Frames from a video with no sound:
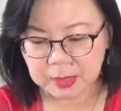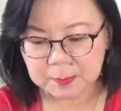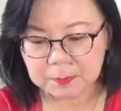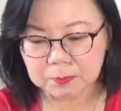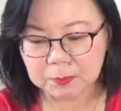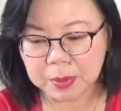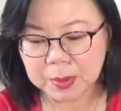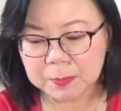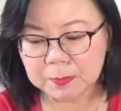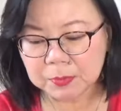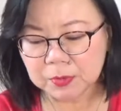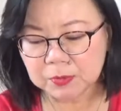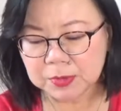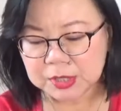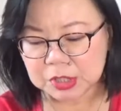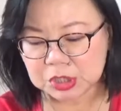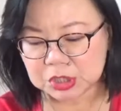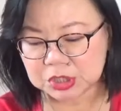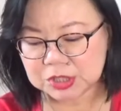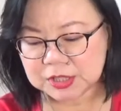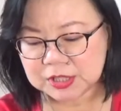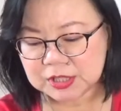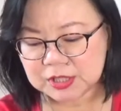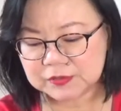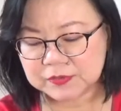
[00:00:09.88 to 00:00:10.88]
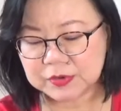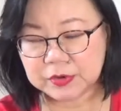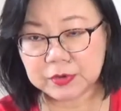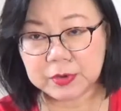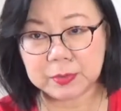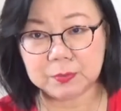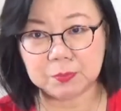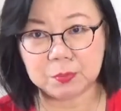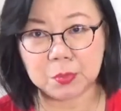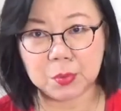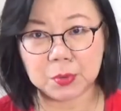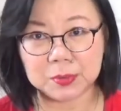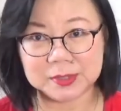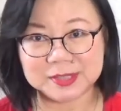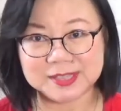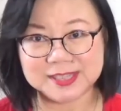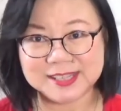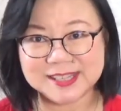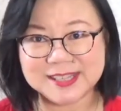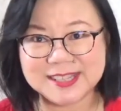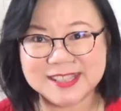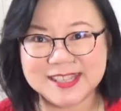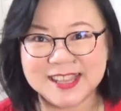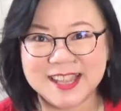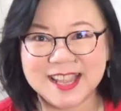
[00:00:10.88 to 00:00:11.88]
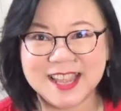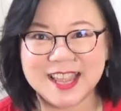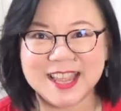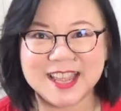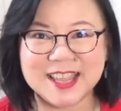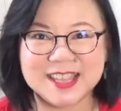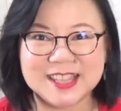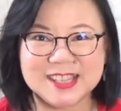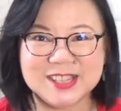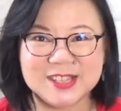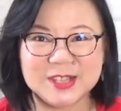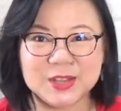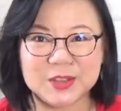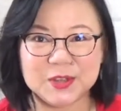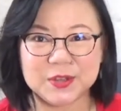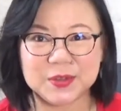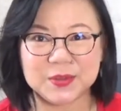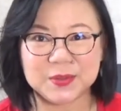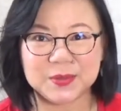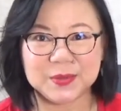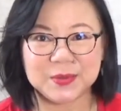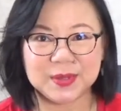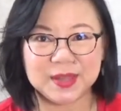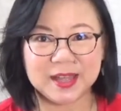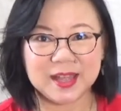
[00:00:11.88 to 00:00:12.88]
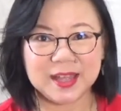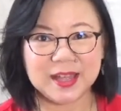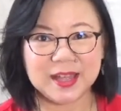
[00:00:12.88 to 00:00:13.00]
preparation is very important. So,